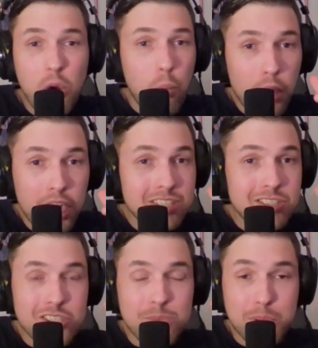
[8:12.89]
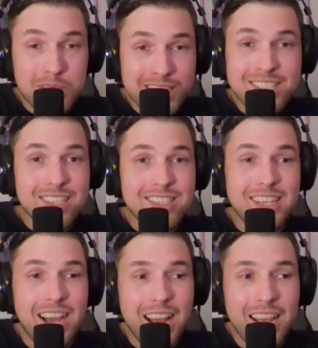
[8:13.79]
We're going to just blitz this
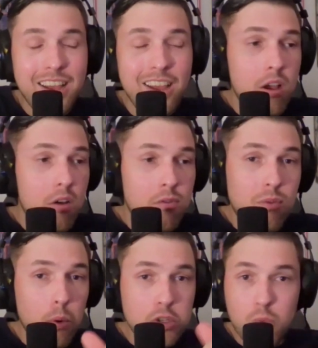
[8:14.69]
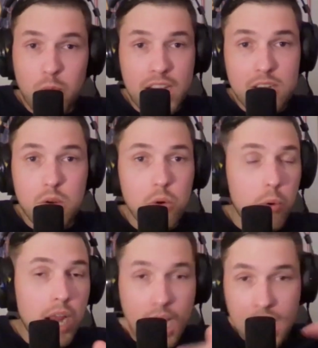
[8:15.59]
guy, force Randall
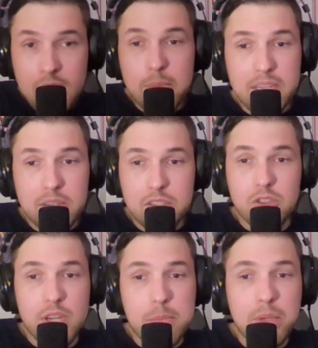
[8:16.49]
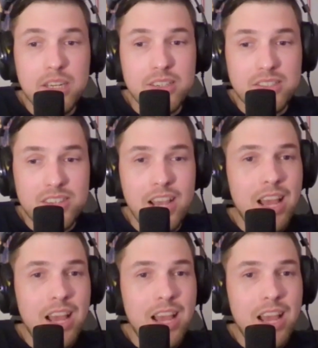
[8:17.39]
or anybody else to try and beat us.